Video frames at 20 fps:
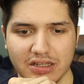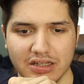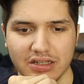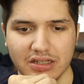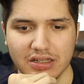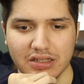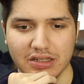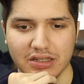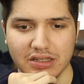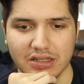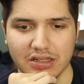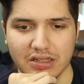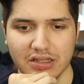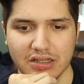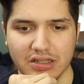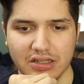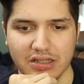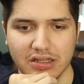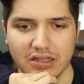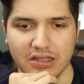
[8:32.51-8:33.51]

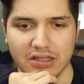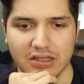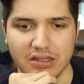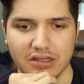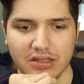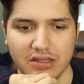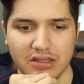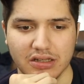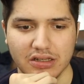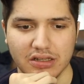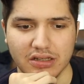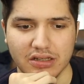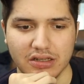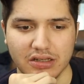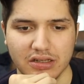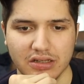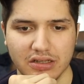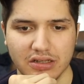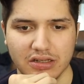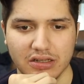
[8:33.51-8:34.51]

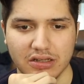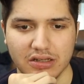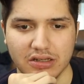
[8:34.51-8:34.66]
No one is speaking in this clip.